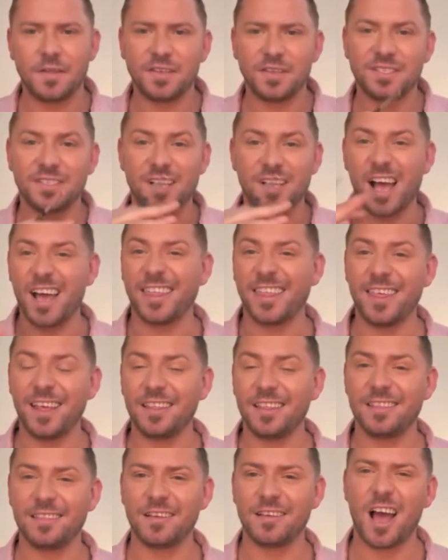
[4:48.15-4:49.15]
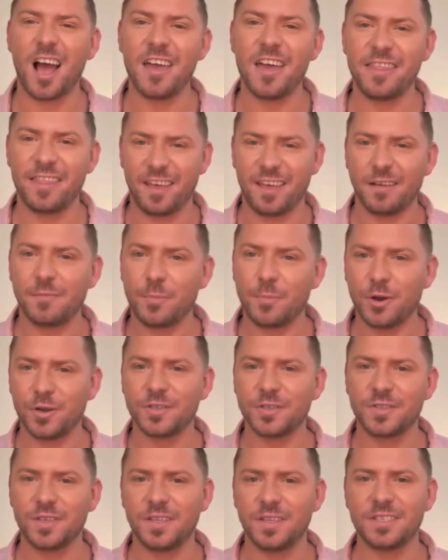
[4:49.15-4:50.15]
this is, I think
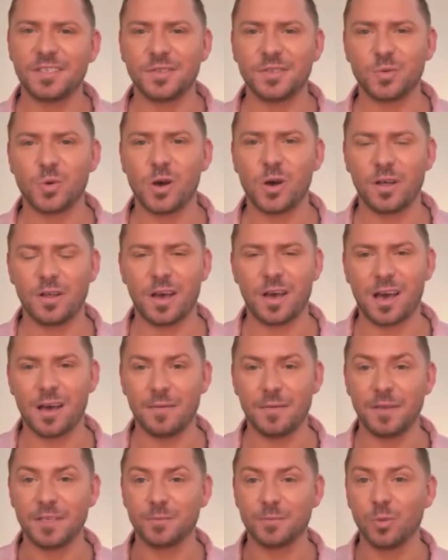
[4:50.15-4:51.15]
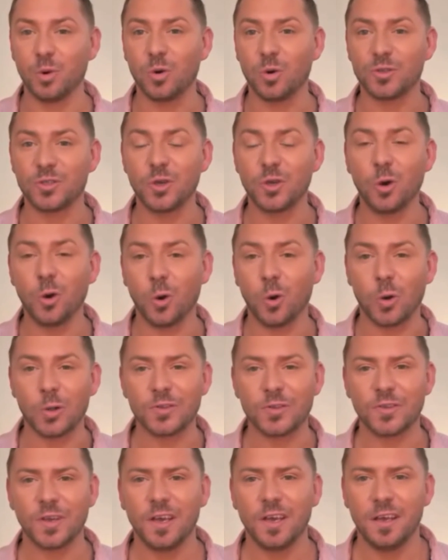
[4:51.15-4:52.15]
personally, this is what is more
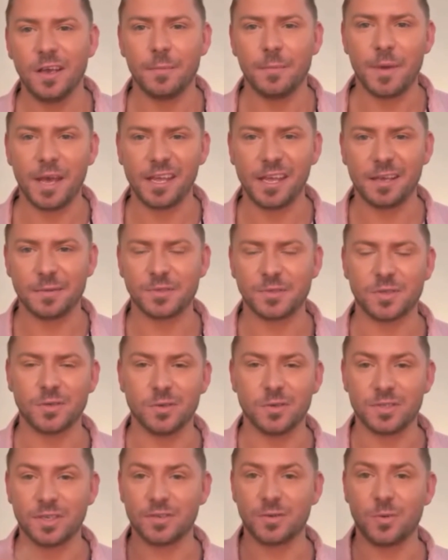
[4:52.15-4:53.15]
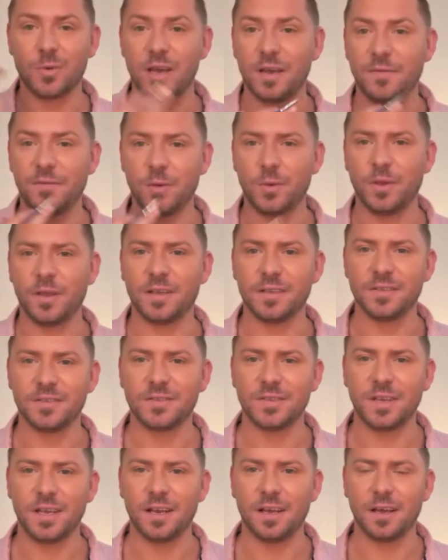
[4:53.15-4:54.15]
taught in makeup schools as a way of doing
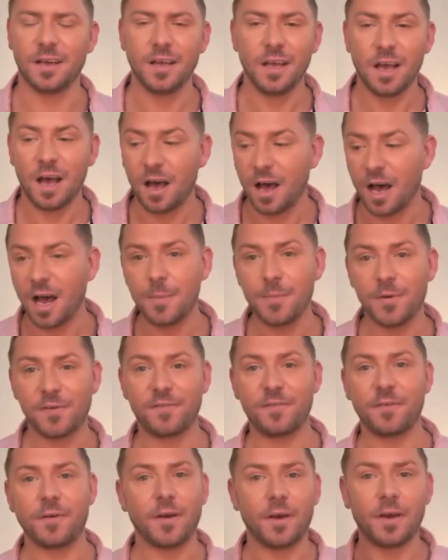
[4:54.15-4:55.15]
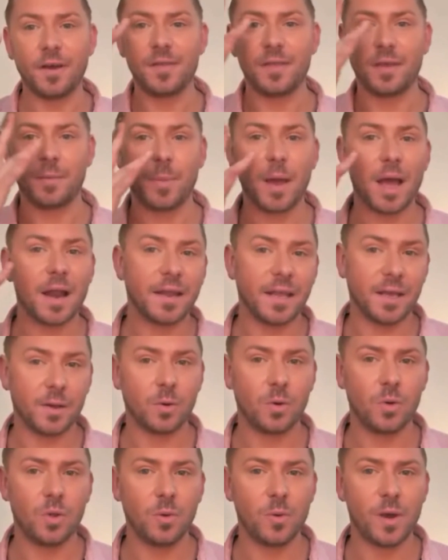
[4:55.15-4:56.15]
concealer. I prefer the patting
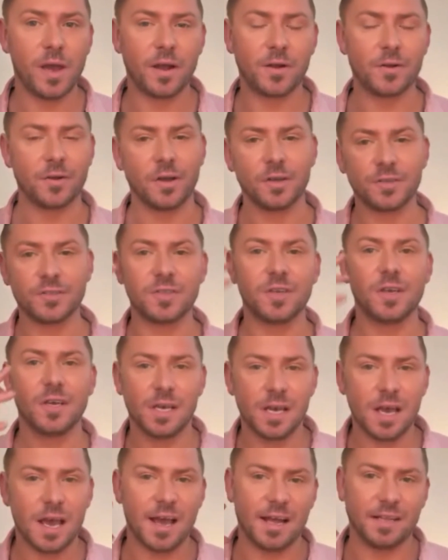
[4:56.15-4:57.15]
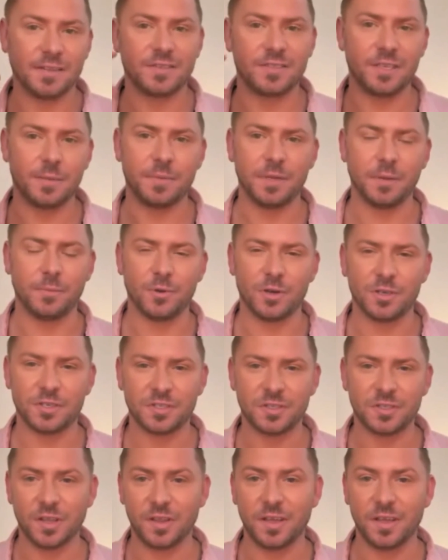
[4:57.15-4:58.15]
it all the way across and stippling brush
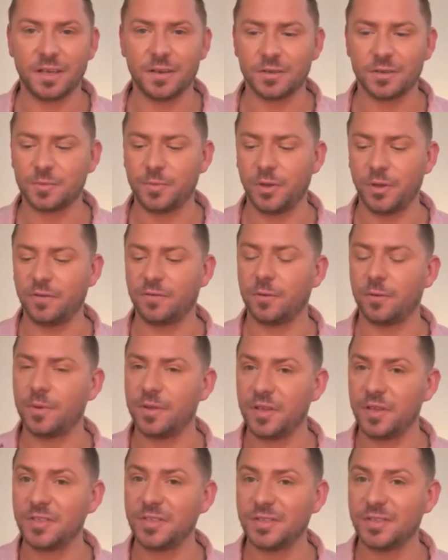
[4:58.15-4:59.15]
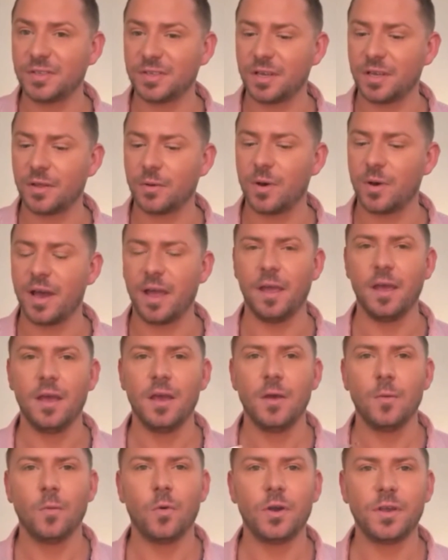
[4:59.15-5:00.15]
because I think it looks beautiful, but this is another way.
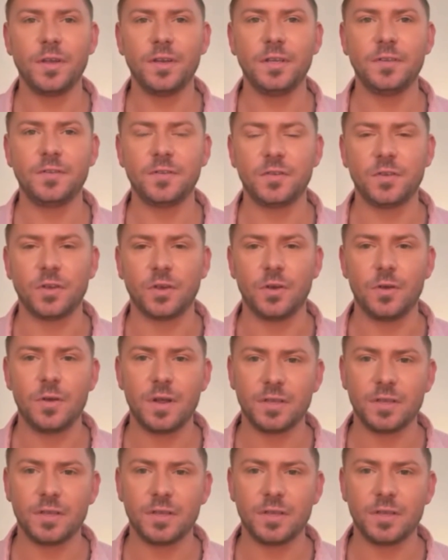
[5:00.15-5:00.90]
What you need to do